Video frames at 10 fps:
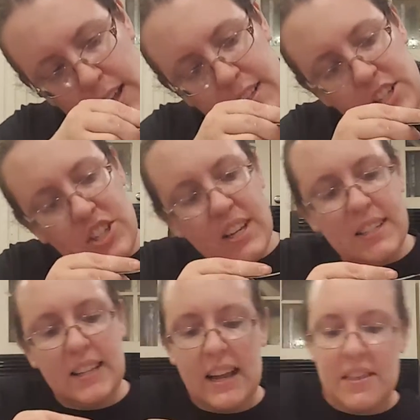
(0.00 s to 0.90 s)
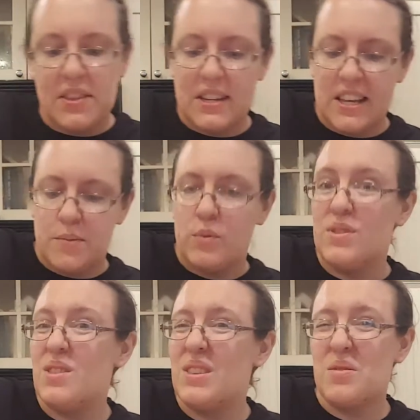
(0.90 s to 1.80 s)
It's just 1/8 a teaspoon,
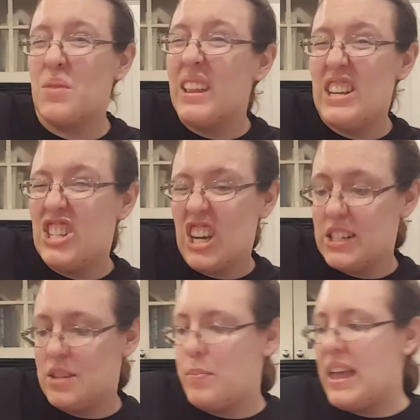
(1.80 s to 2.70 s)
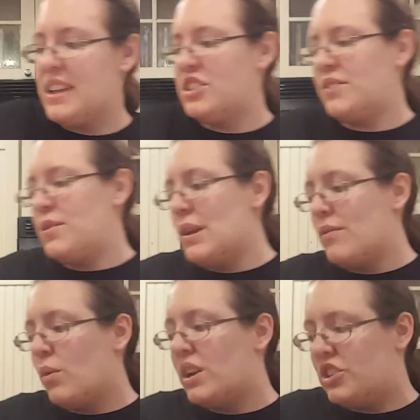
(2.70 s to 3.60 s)
so that's really just a pinch. If you
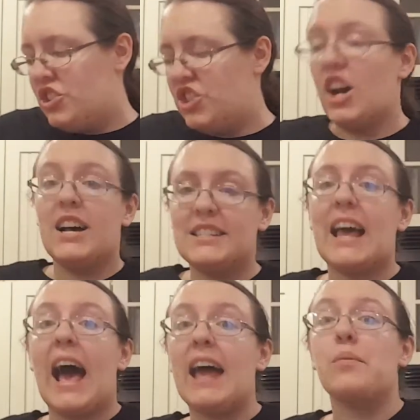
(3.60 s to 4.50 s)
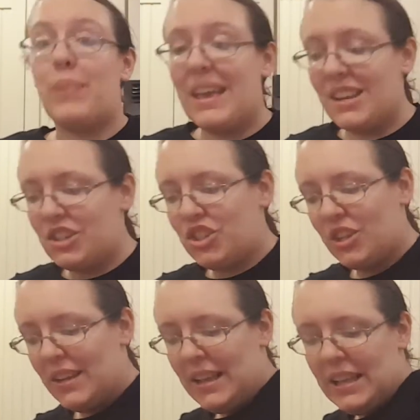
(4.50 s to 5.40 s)
even want to just add a pinch,
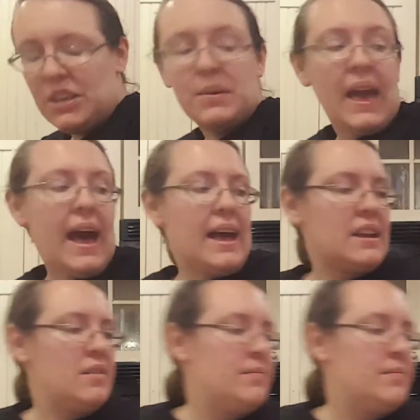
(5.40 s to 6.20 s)
you can.